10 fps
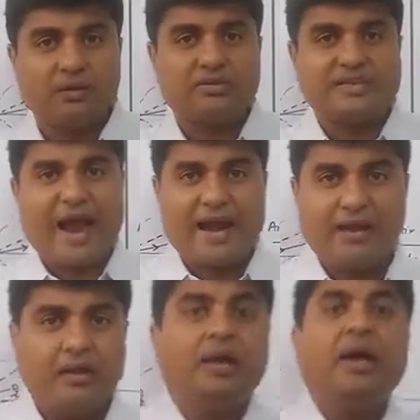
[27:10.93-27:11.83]

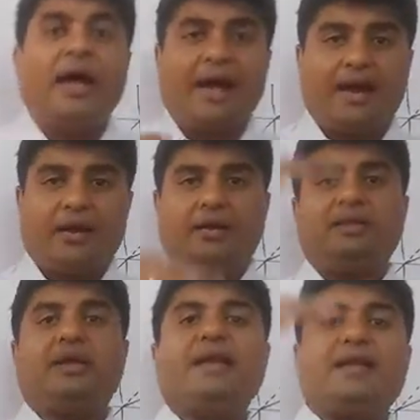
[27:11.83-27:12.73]
sand and
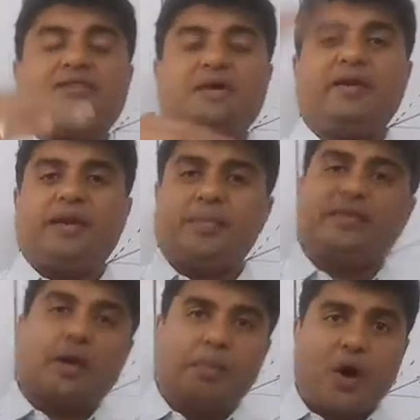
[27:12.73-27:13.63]
the denser medium is
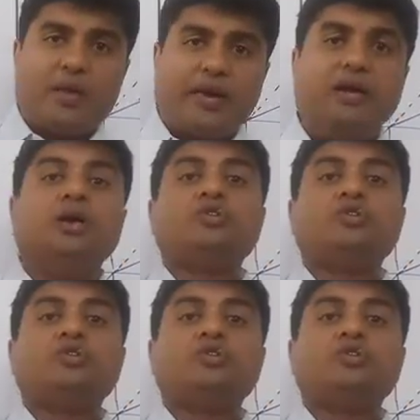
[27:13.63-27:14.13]
above it.